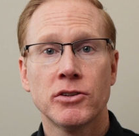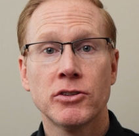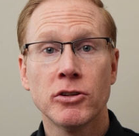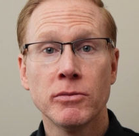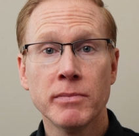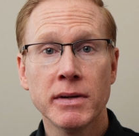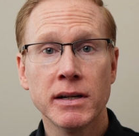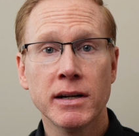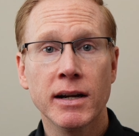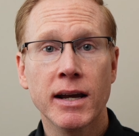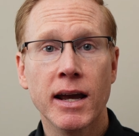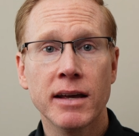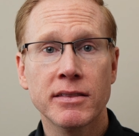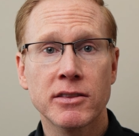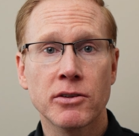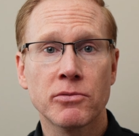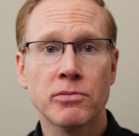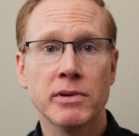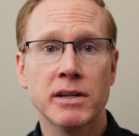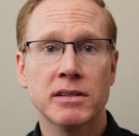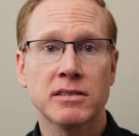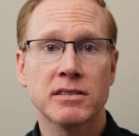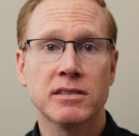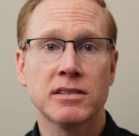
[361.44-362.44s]
To mitigate the
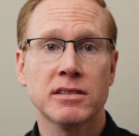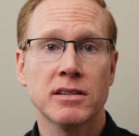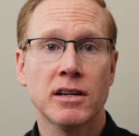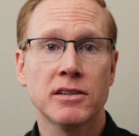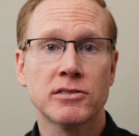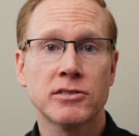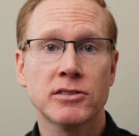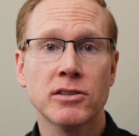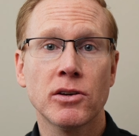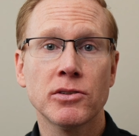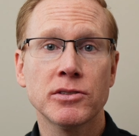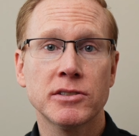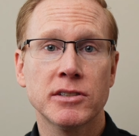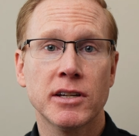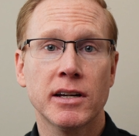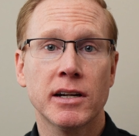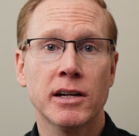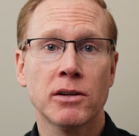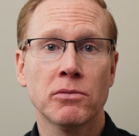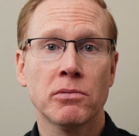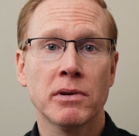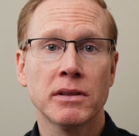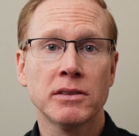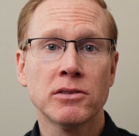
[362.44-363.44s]
risks
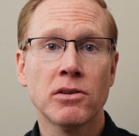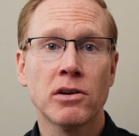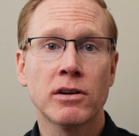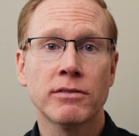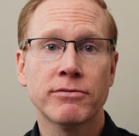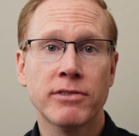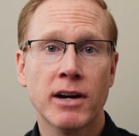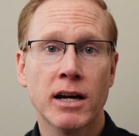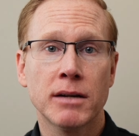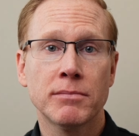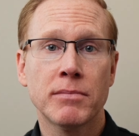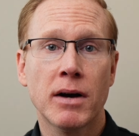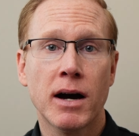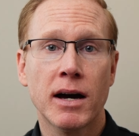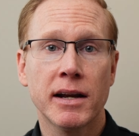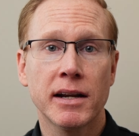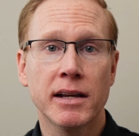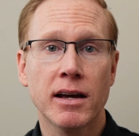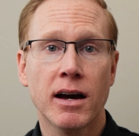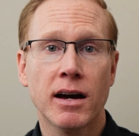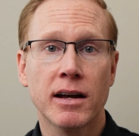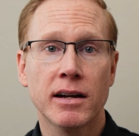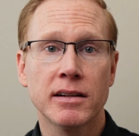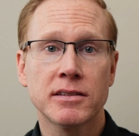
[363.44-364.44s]
associated with notified body
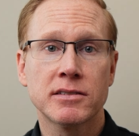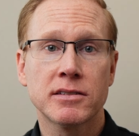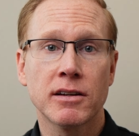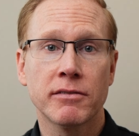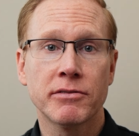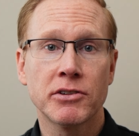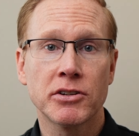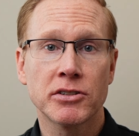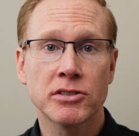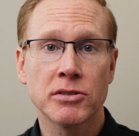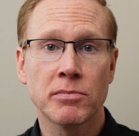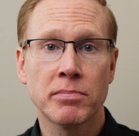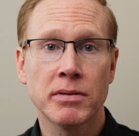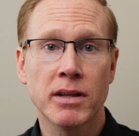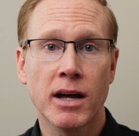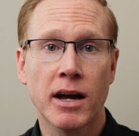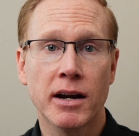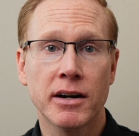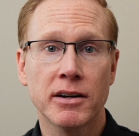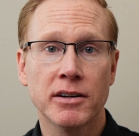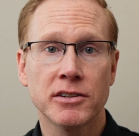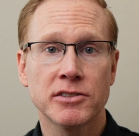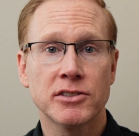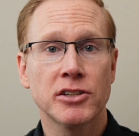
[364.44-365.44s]
audits of your
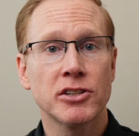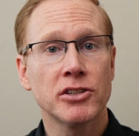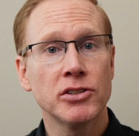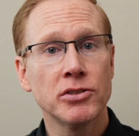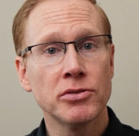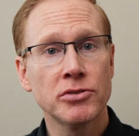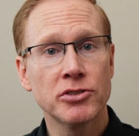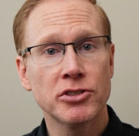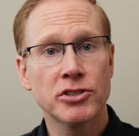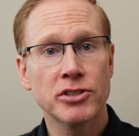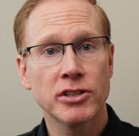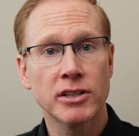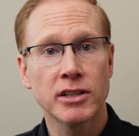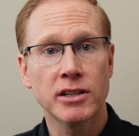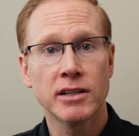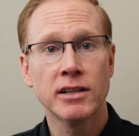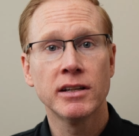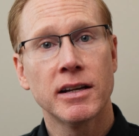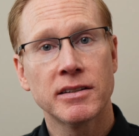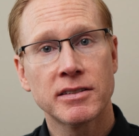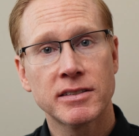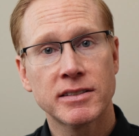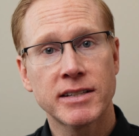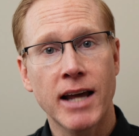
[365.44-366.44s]
suppliers, you should
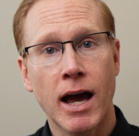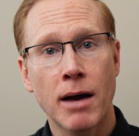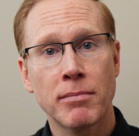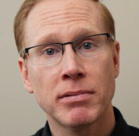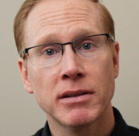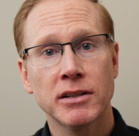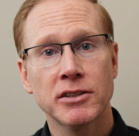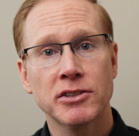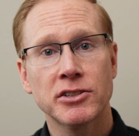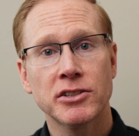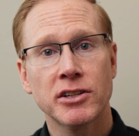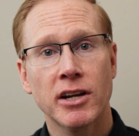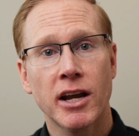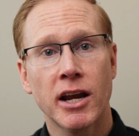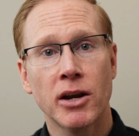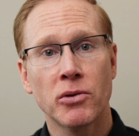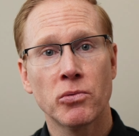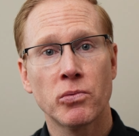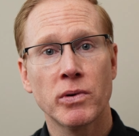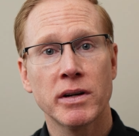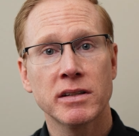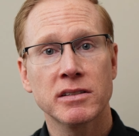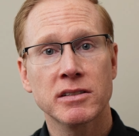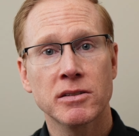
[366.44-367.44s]
establish a
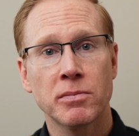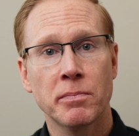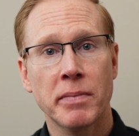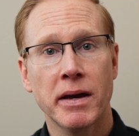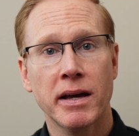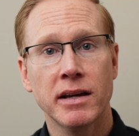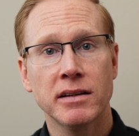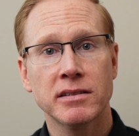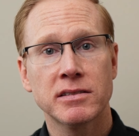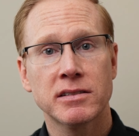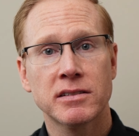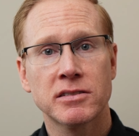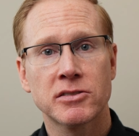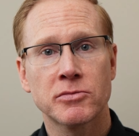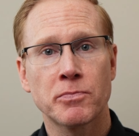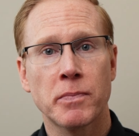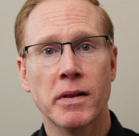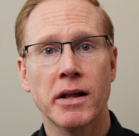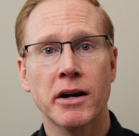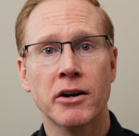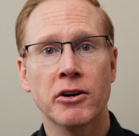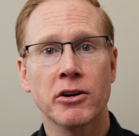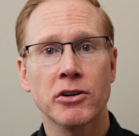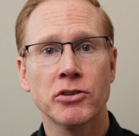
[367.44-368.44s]
risk-based
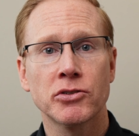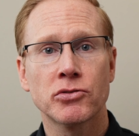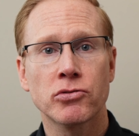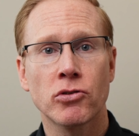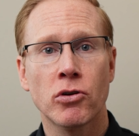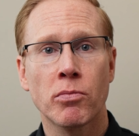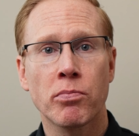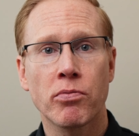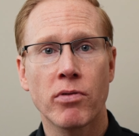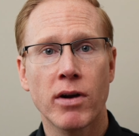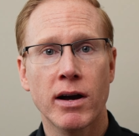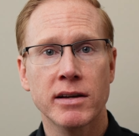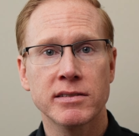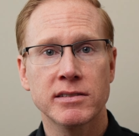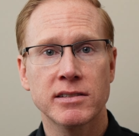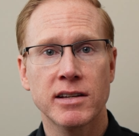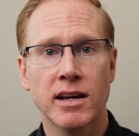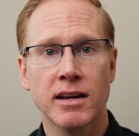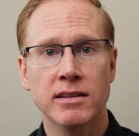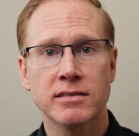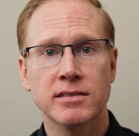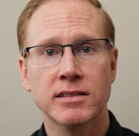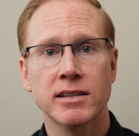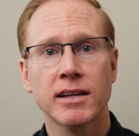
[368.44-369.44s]
supplier control
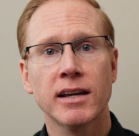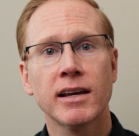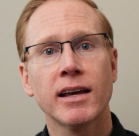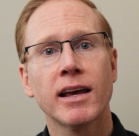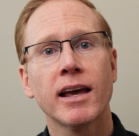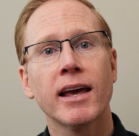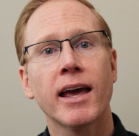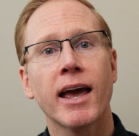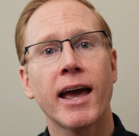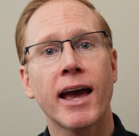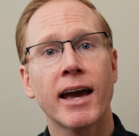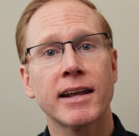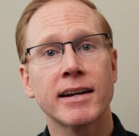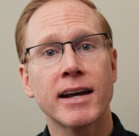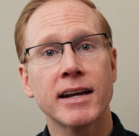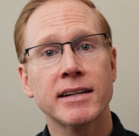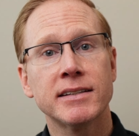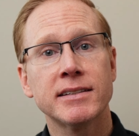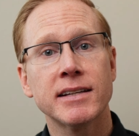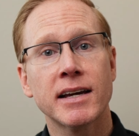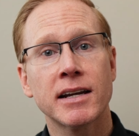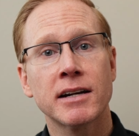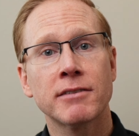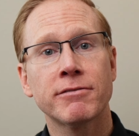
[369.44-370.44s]
process and
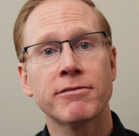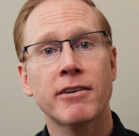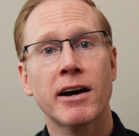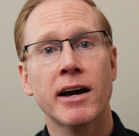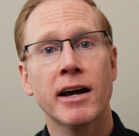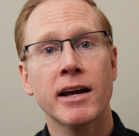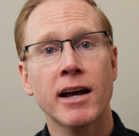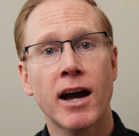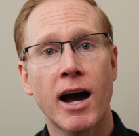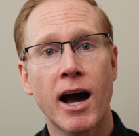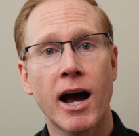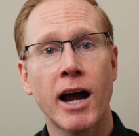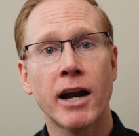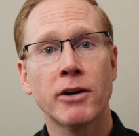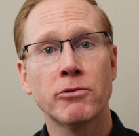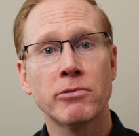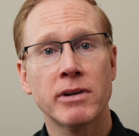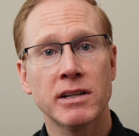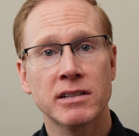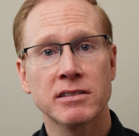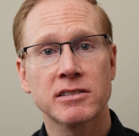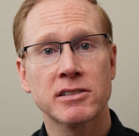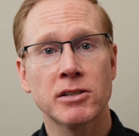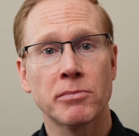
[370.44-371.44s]
identify
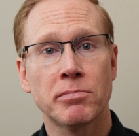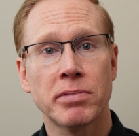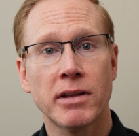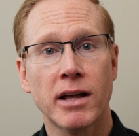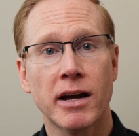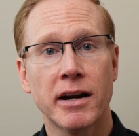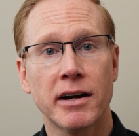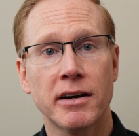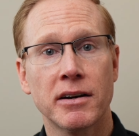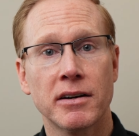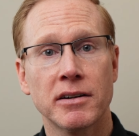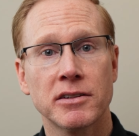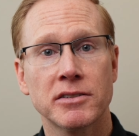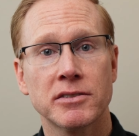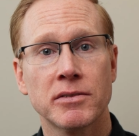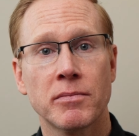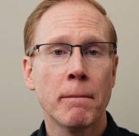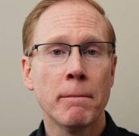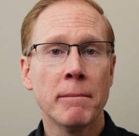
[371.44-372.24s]
high-risk suppliers.